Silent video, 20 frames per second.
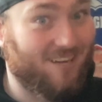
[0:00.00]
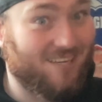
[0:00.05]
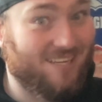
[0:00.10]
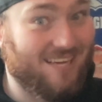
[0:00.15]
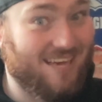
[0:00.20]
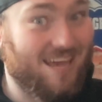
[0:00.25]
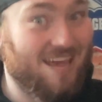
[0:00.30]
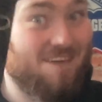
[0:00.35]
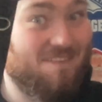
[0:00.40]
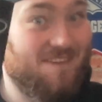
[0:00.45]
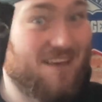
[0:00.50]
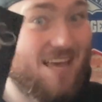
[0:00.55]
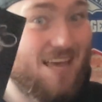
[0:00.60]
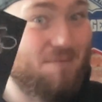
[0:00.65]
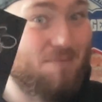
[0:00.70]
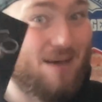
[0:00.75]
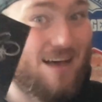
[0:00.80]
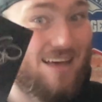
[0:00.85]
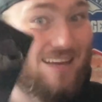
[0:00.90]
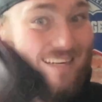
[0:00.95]

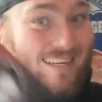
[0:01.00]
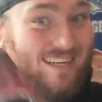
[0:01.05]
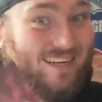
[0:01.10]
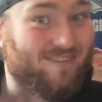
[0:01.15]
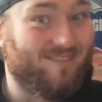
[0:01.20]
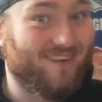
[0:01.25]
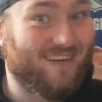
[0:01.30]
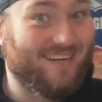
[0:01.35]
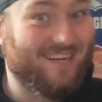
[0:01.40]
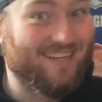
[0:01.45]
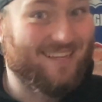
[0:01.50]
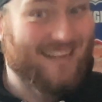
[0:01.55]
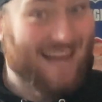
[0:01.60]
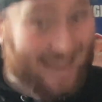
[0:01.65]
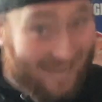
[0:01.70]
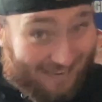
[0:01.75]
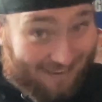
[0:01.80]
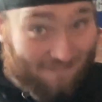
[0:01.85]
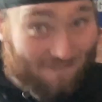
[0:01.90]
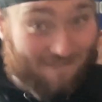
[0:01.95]
kayfabe and in real
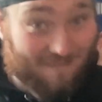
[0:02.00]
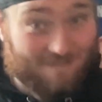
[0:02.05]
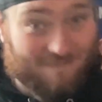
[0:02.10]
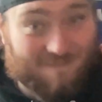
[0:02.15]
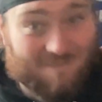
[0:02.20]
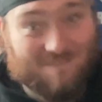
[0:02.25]
life.